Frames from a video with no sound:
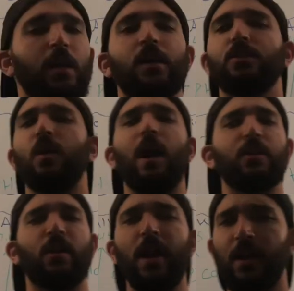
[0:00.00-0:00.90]
So on
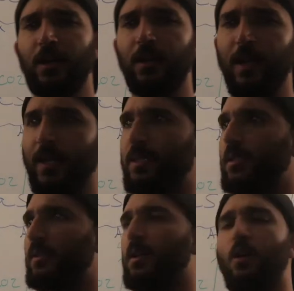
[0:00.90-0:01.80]
your NCLEX
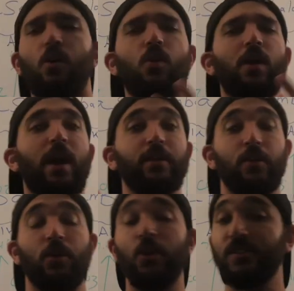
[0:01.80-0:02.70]
or on your
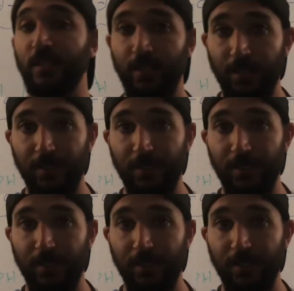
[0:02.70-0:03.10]
nursing